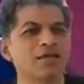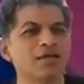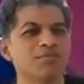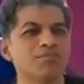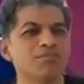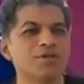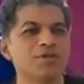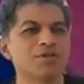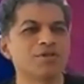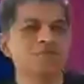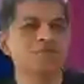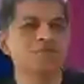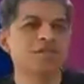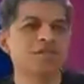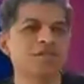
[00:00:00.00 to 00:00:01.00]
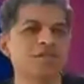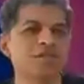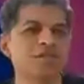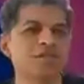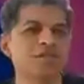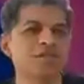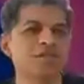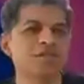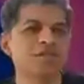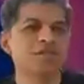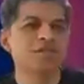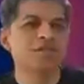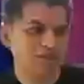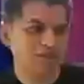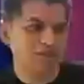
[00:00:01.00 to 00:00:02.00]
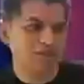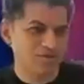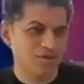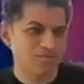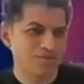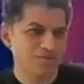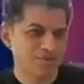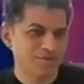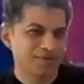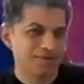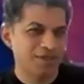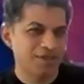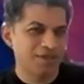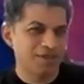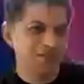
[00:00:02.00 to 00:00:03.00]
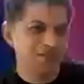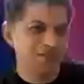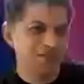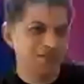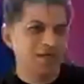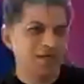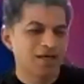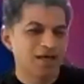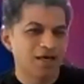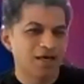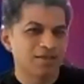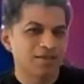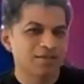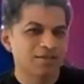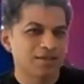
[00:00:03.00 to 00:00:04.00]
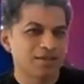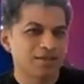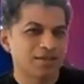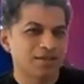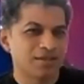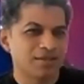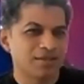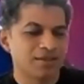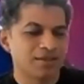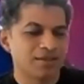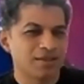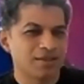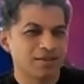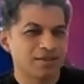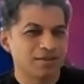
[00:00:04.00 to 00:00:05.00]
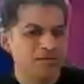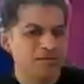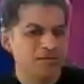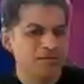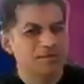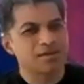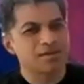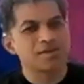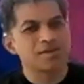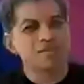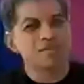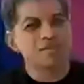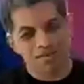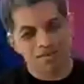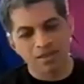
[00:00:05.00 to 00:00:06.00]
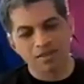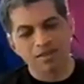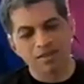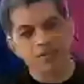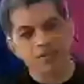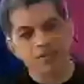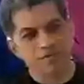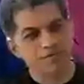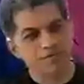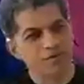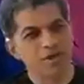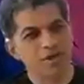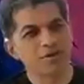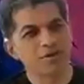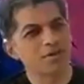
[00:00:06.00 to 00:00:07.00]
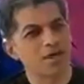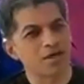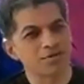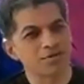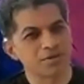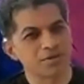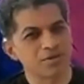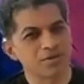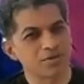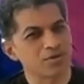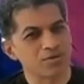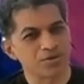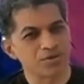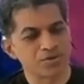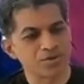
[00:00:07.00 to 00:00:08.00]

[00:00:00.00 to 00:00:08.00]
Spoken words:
number of serious data science jobs, right? And the search unearths 400,000 or close